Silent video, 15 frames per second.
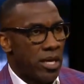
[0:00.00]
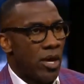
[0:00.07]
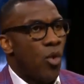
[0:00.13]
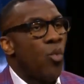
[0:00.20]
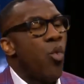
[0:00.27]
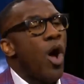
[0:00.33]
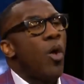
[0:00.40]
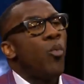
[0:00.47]

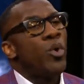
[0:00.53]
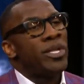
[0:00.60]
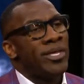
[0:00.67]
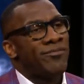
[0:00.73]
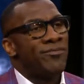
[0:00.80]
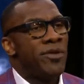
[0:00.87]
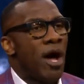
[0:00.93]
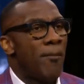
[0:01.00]
what would
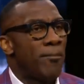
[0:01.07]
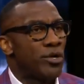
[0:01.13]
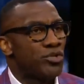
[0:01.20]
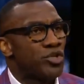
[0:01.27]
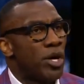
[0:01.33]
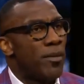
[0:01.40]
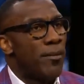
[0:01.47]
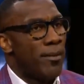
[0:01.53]
his
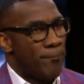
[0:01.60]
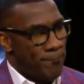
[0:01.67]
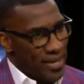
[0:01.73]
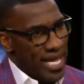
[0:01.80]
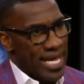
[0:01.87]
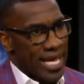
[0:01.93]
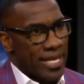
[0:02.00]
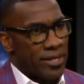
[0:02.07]
numbers
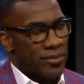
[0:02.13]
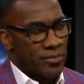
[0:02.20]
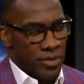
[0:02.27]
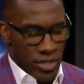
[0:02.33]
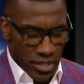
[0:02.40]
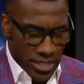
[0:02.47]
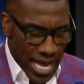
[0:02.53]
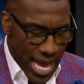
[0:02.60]
been?
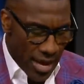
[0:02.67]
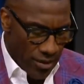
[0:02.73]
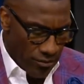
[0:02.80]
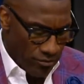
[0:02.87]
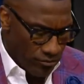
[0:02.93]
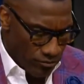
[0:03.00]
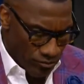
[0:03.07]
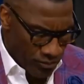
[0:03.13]
Now,
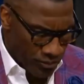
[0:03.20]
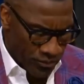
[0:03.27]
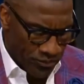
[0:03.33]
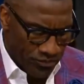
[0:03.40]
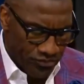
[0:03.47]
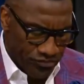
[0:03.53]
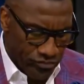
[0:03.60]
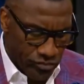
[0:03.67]

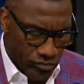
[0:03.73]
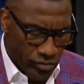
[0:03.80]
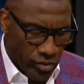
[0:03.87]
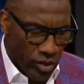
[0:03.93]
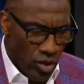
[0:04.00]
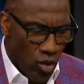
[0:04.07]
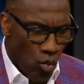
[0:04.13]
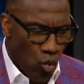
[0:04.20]

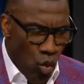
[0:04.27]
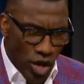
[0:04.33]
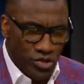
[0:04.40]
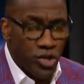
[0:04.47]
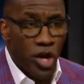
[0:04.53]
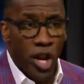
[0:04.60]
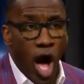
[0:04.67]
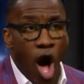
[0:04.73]
what's
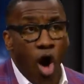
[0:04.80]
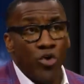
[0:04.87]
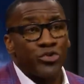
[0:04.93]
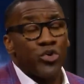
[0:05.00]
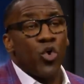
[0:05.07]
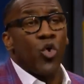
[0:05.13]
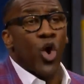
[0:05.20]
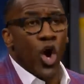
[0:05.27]
going to
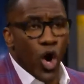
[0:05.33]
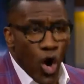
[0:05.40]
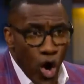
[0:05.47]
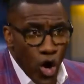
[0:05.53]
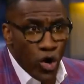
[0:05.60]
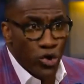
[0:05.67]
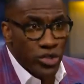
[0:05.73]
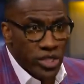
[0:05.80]
also
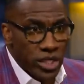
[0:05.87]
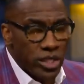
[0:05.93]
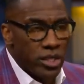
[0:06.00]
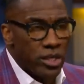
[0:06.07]
hurt